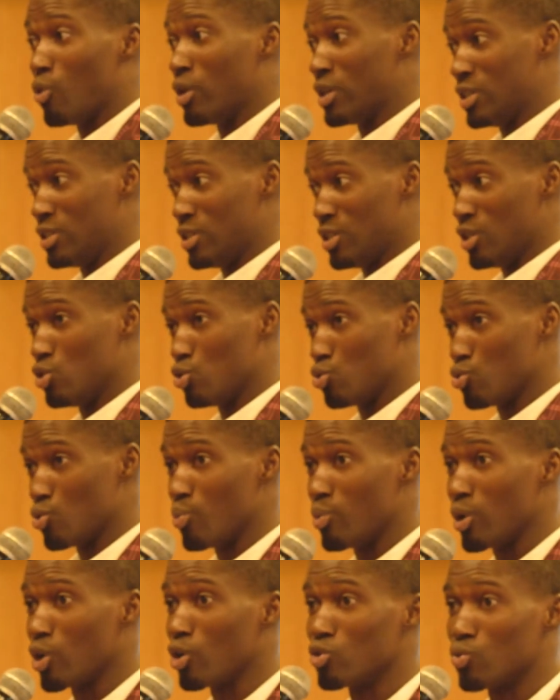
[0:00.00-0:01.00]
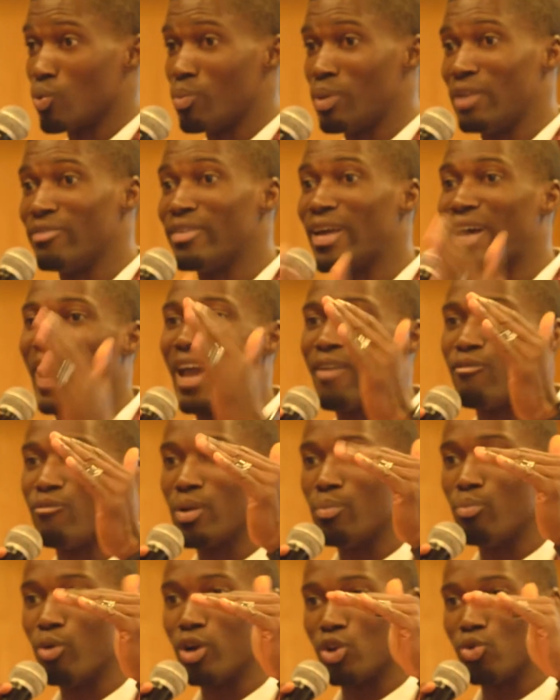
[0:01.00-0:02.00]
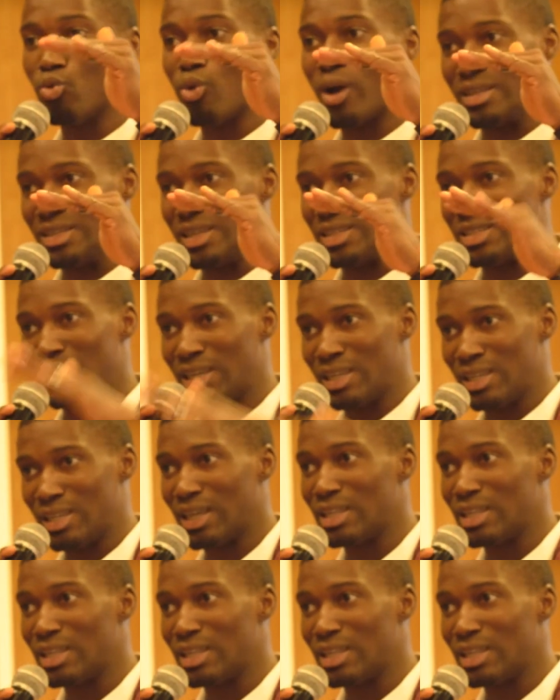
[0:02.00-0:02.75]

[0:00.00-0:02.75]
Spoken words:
we even have the end users, the beneficiaries